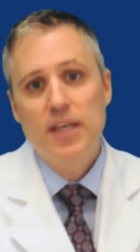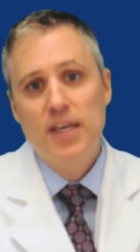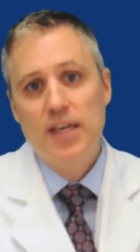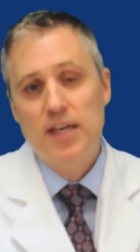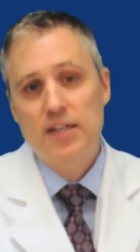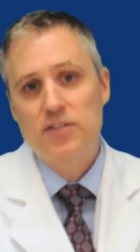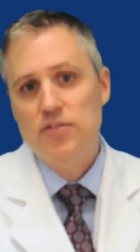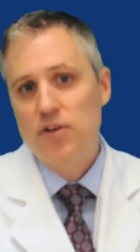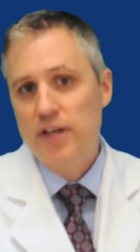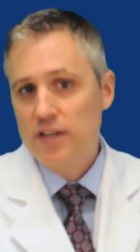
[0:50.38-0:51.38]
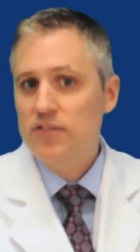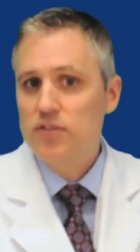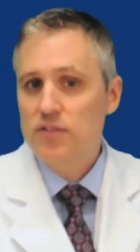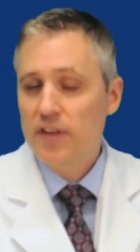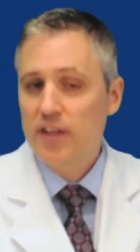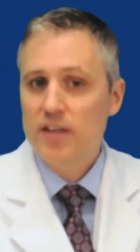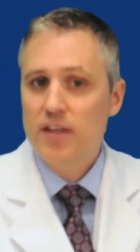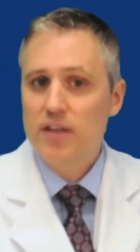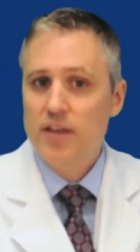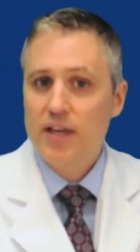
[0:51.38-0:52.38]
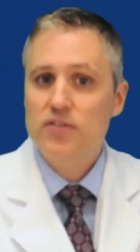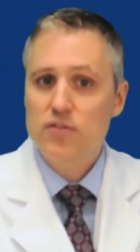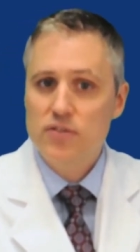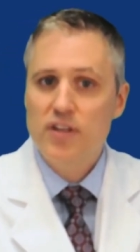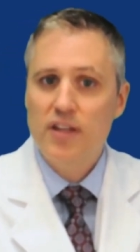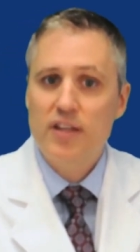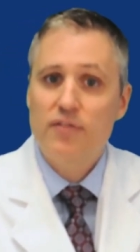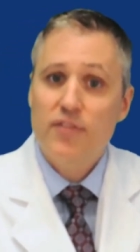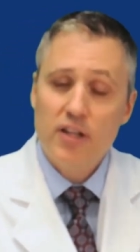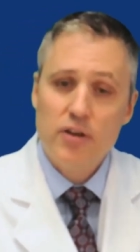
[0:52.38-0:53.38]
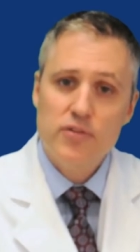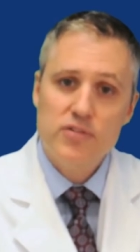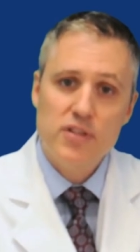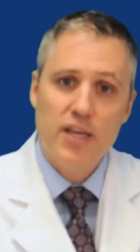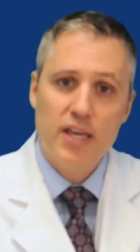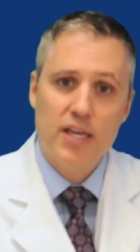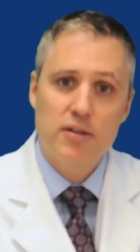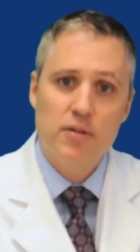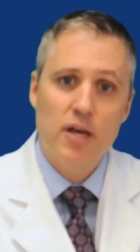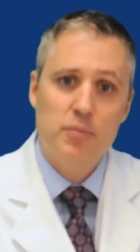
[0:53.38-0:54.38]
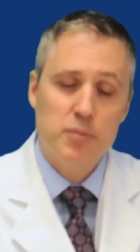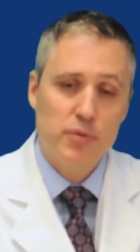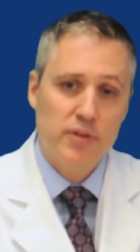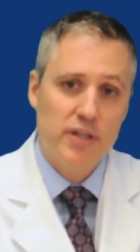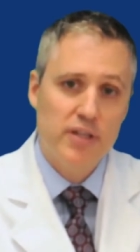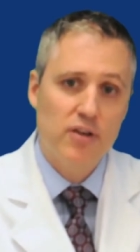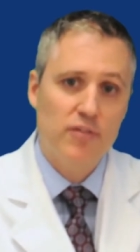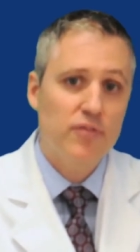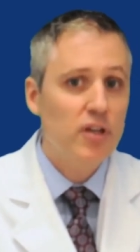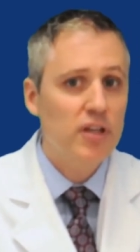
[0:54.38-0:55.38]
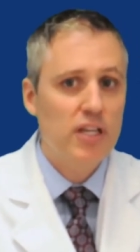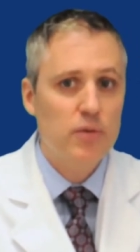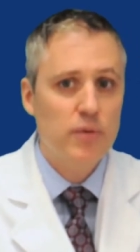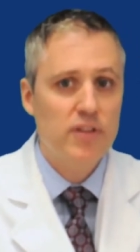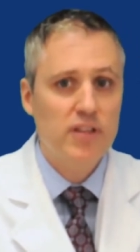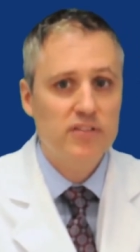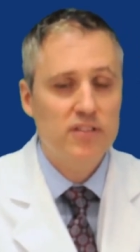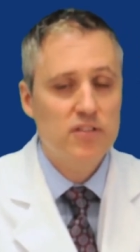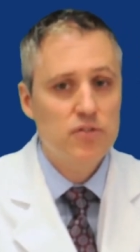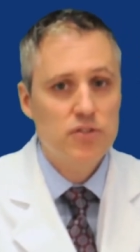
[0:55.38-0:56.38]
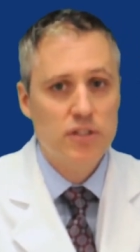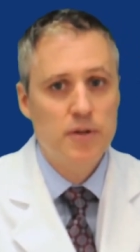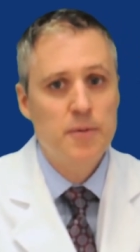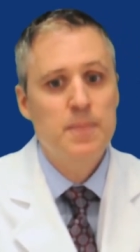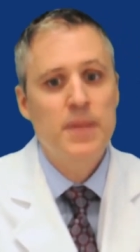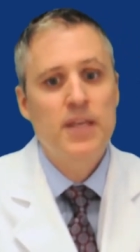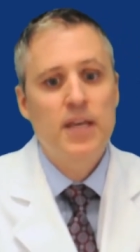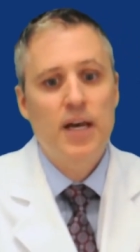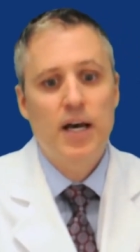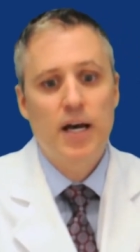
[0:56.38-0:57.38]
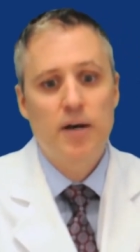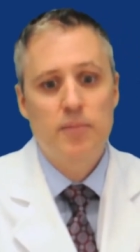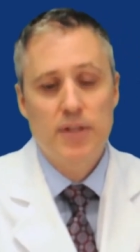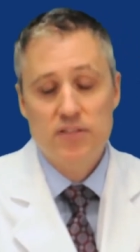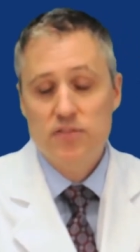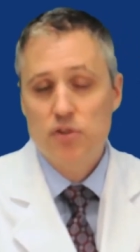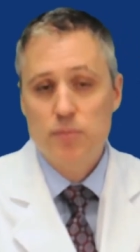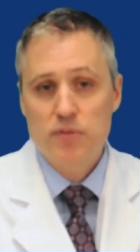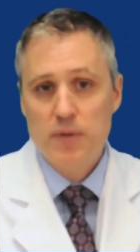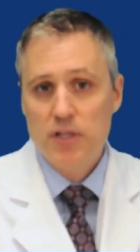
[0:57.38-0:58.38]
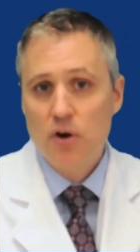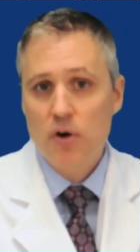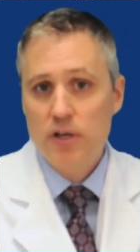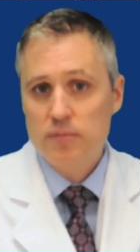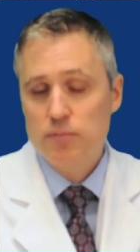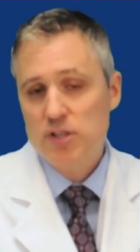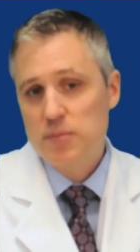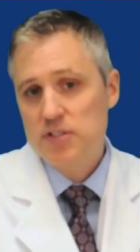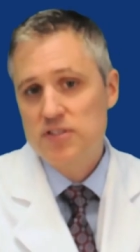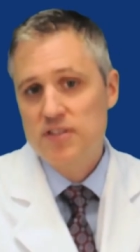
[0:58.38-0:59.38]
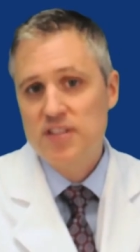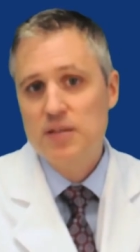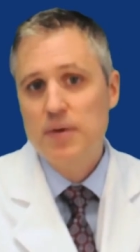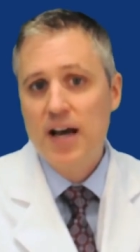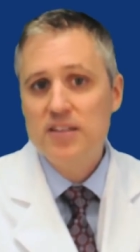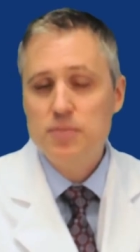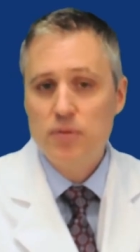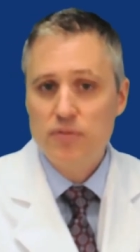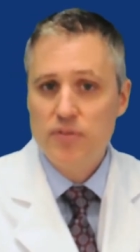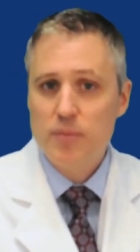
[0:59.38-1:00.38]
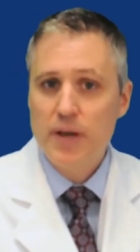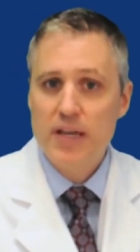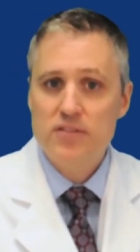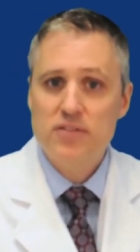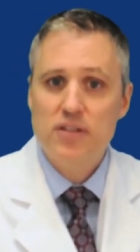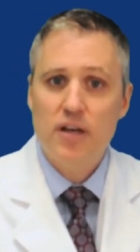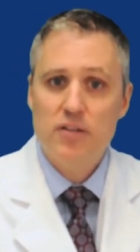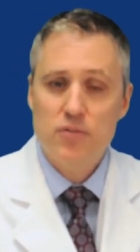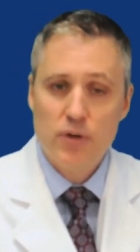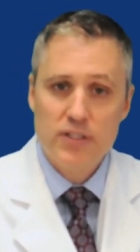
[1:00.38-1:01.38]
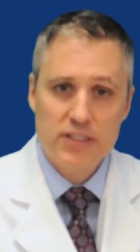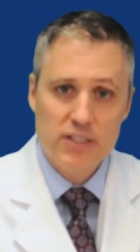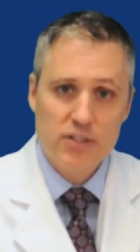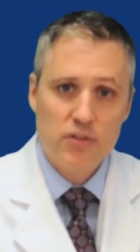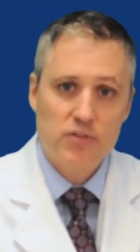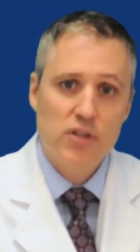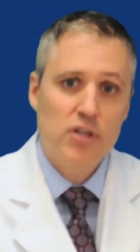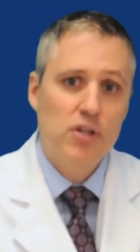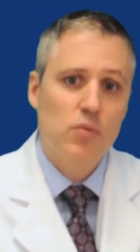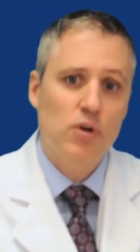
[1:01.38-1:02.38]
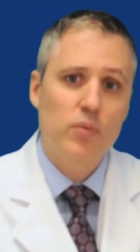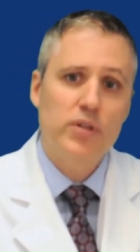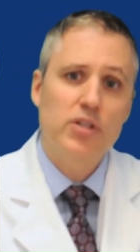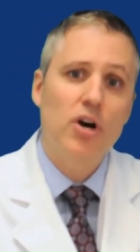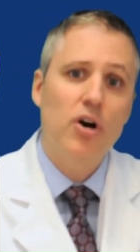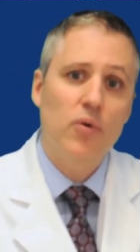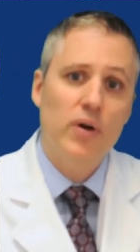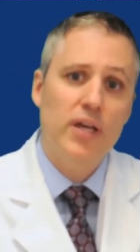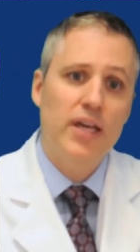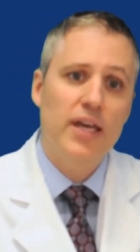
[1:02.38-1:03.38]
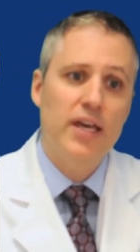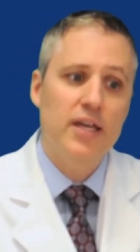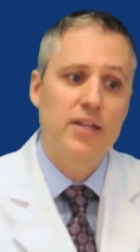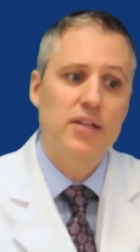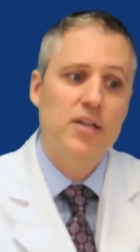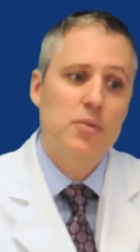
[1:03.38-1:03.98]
and it's all ex-UCLA ex fellows and uh, people that are affiliated with the institution. Um, that group has been going pretty much to the same hospital for the past uh, 20 years, where we go and